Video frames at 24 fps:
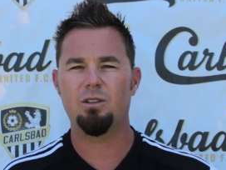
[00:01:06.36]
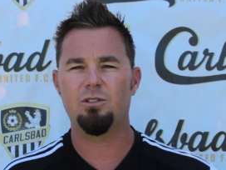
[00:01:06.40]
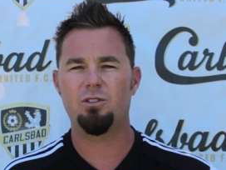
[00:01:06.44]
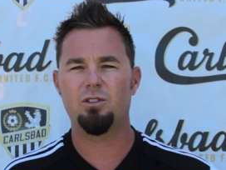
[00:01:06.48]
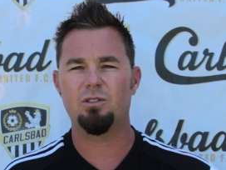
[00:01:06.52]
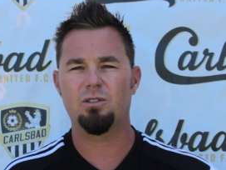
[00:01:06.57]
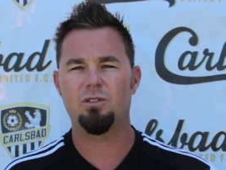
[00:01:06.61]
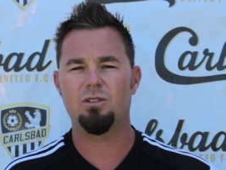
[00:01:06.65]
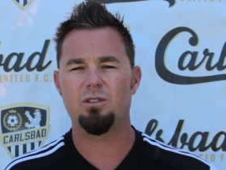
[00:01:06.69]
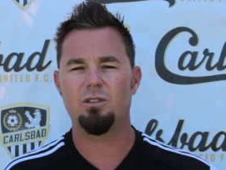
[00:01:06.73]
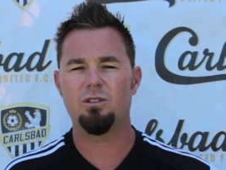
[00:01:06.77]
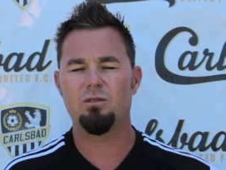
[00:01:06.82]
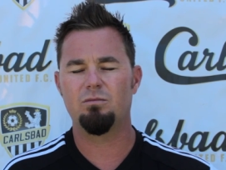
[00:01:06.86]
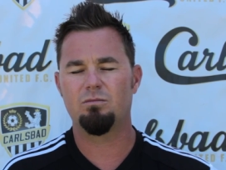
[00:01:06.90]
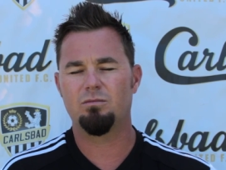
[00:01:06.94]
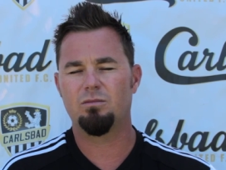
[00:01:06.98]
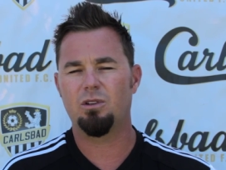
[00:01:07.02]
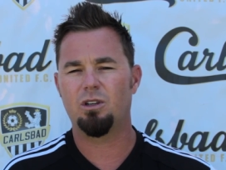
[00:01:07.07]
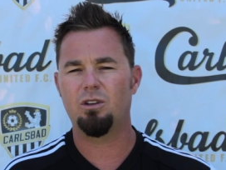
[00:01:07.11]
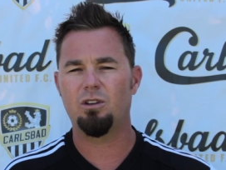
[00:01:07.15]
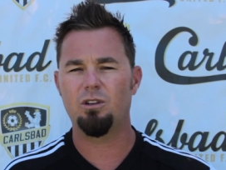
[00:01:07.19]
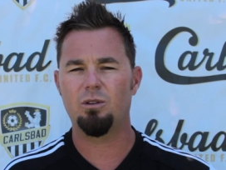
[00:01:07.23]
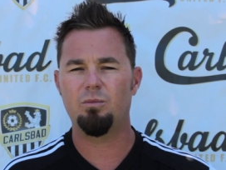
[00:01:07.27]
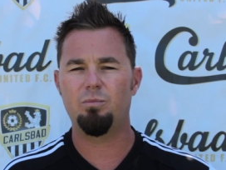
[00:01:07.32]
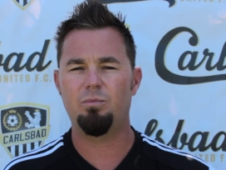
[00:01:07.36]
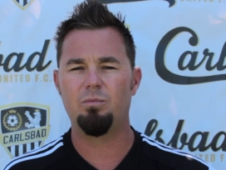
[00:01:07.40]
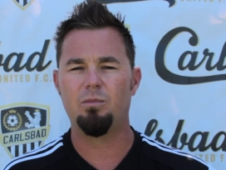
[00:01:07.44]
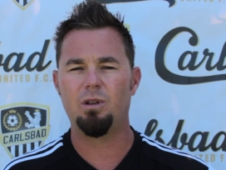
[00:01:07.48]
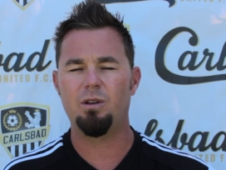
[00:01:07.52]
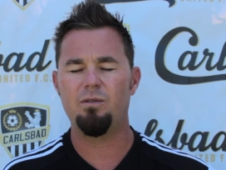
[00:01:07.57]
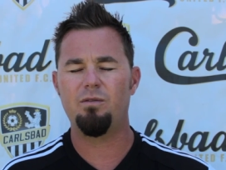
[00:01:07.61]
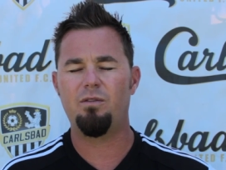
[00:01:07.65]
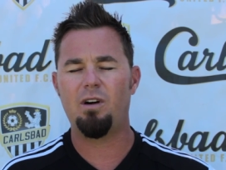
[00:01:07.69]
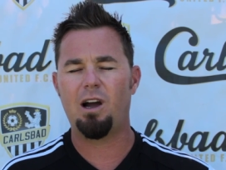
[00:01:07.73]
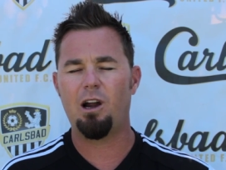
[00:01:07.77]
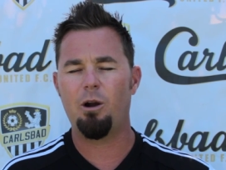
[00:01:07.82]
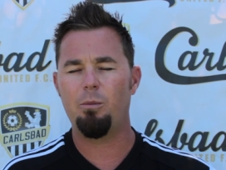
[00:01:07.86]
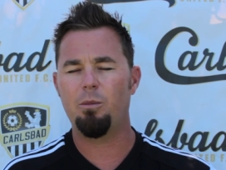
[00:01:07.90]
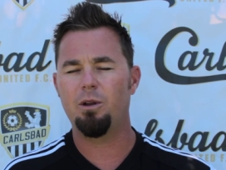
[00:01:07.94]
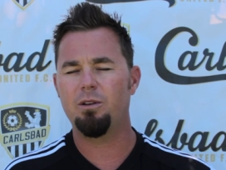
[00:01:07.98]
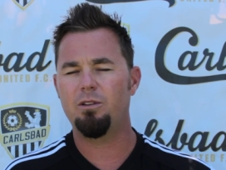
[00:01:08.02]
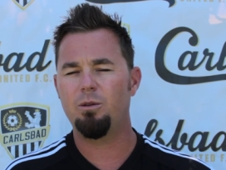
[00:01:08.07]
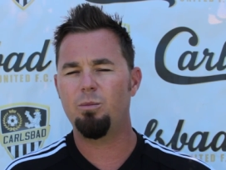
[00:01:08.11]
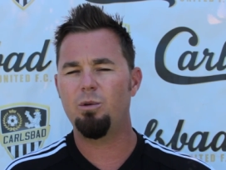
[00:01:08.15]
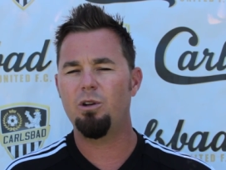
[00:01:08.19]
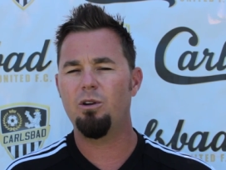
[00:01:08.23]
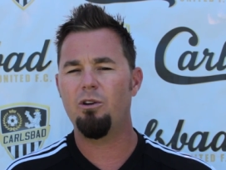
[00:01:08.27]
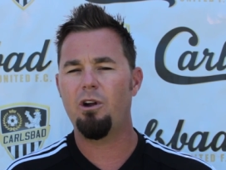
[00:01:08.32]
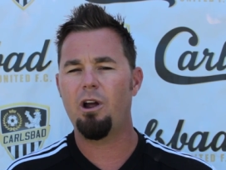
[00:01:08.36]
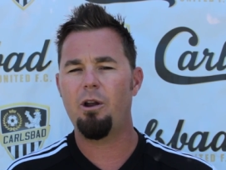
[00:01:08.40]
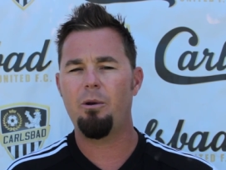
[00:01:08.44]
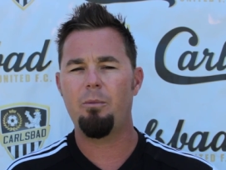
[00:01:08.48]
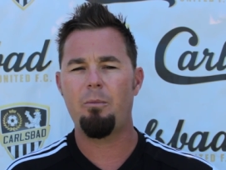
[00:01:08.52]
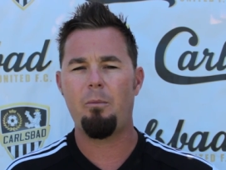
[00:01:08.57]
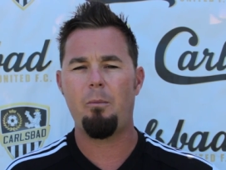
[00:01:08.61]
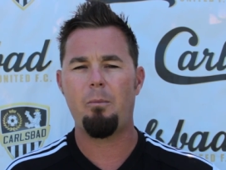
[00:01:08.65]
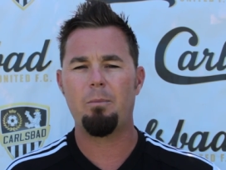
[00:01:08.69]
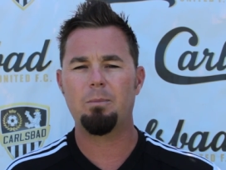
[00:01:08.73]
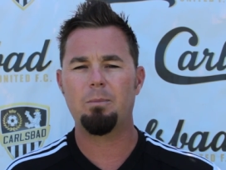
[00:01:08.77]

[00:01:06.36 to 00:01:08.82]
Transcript: it's just a, a good environment to be around.